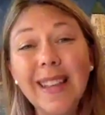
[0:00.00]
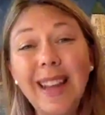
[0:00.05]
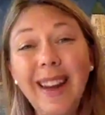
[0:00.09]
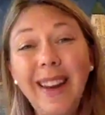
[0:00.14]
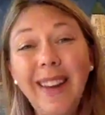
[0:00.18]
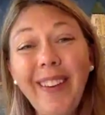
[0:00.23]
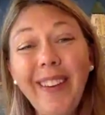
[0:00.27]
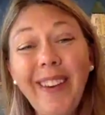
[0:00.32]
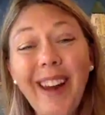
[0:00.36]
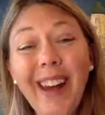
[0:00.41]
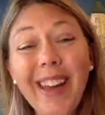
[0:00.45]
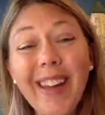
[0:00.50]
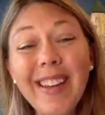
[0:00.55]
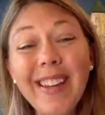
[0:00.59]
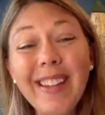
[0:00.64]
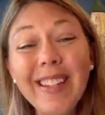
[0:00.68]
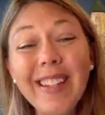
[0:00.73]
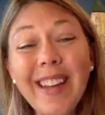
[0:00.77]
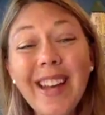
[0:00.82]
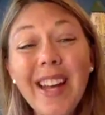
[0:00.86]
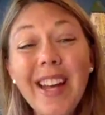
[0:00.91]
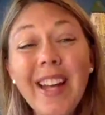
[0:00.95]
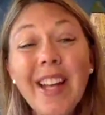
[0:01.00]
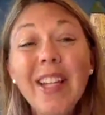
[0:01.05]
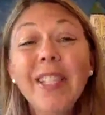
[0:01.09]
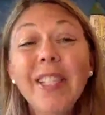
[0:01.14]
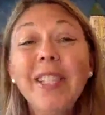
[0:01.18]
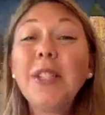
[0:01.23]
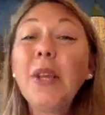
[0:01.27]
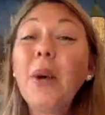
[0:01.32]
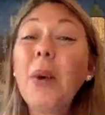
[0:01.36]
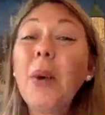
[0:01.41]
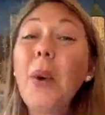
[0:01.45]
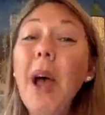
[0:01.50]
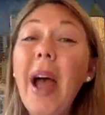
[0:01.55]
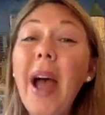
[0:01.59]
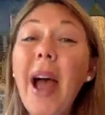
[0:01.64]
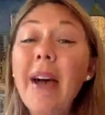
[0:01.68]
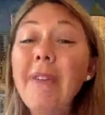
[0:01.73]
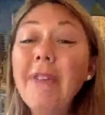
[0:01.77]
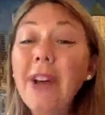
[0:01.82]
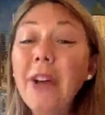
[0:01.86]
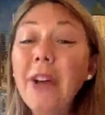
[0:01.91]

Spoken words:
All right. So have a